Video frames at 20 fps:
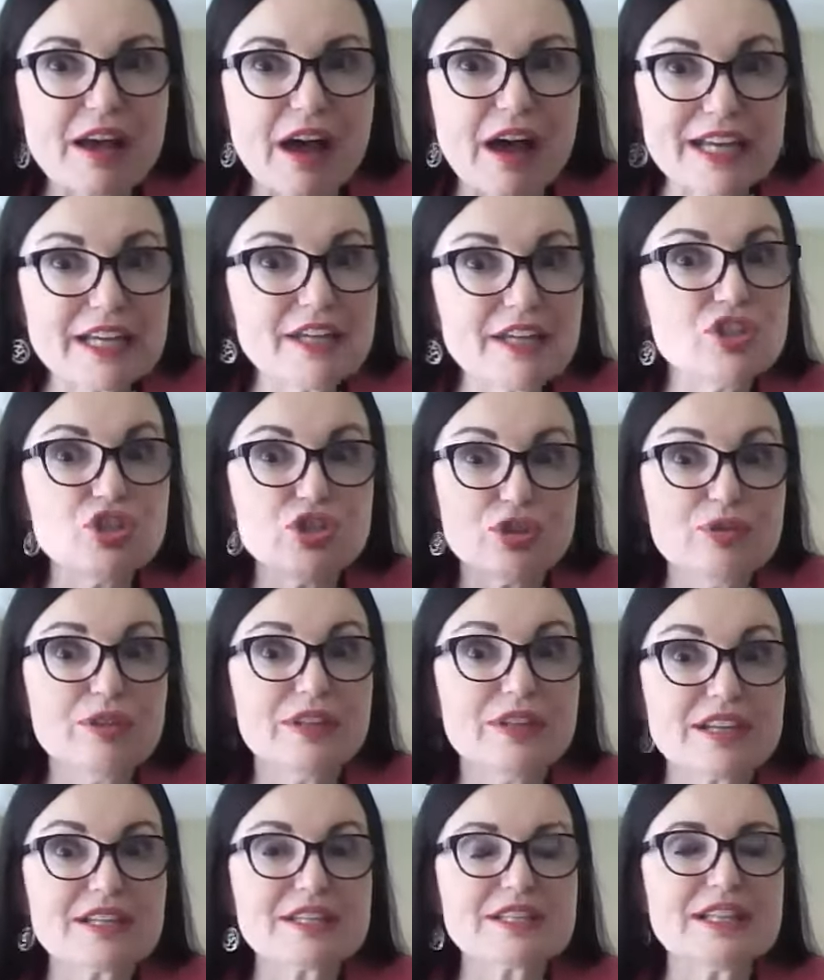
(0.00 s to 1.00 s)
I could do
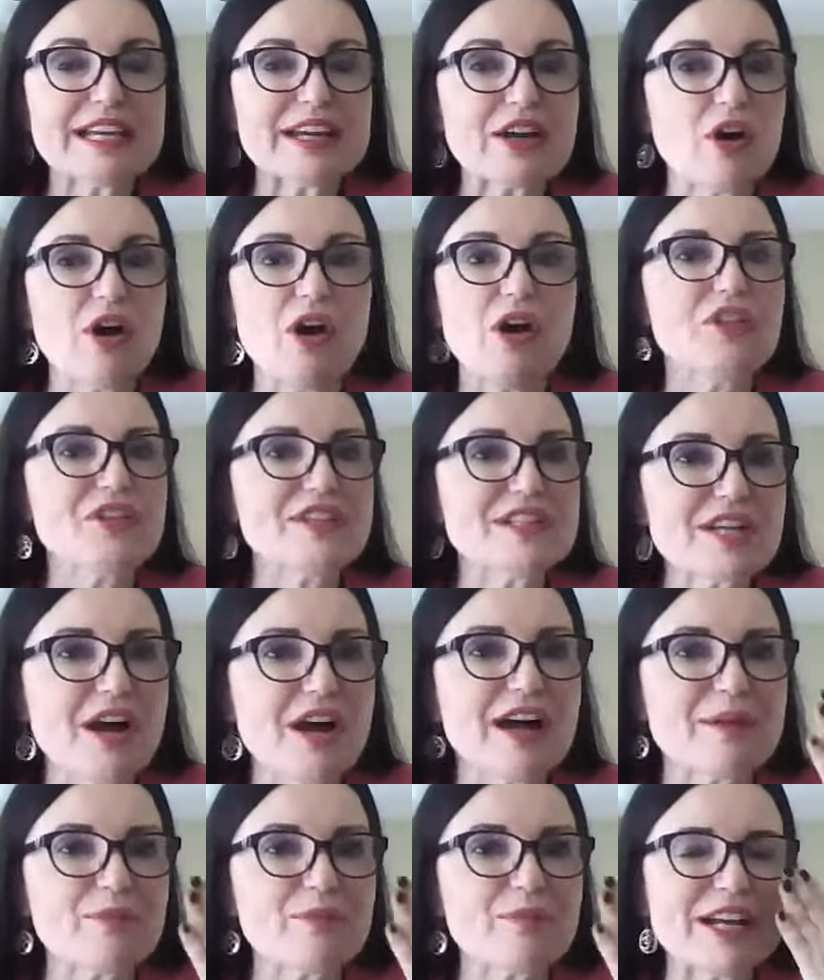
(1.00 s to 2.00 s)
this like all the
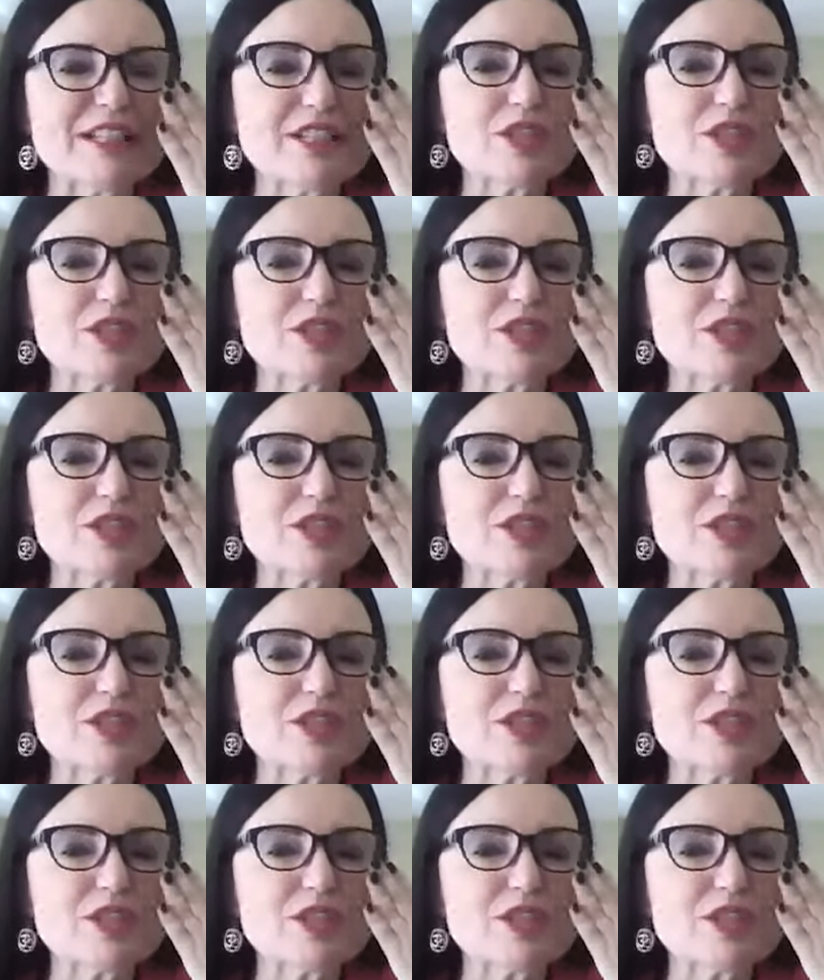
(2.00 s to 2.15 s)
time. Right.